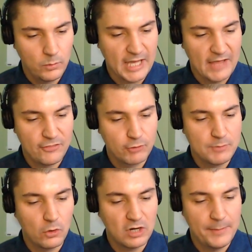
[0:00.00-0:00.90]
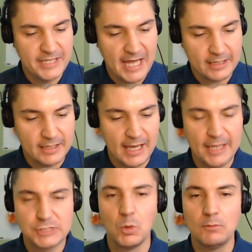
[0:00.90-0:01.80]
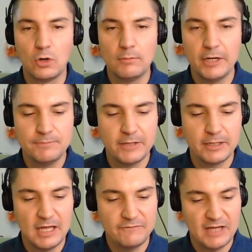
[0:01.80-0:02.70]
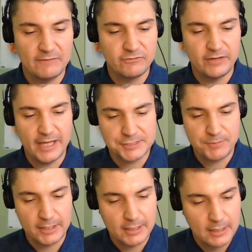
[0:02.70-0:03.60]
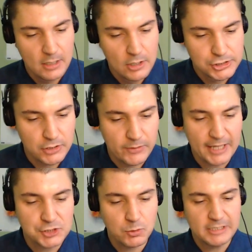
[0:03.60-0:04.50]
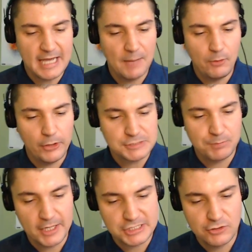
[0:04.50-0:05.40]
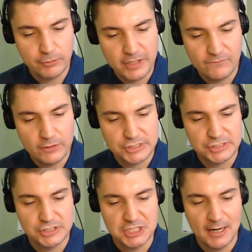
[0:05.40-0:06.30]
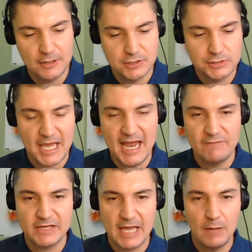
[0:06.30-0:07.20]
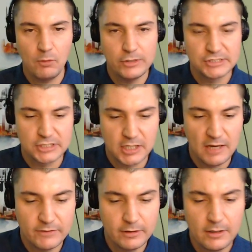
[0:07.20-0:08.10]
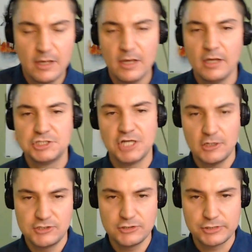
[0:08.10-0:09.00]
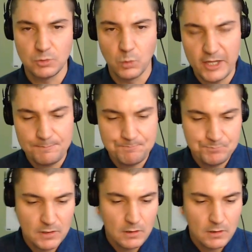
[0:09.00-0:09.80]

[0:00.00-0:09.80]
We got three more on the docket, guys. One more money pick left after the next pick. So the next one, Cowboys plus three versus the Chargers. I have the Cowboys to cover, Chargers to win.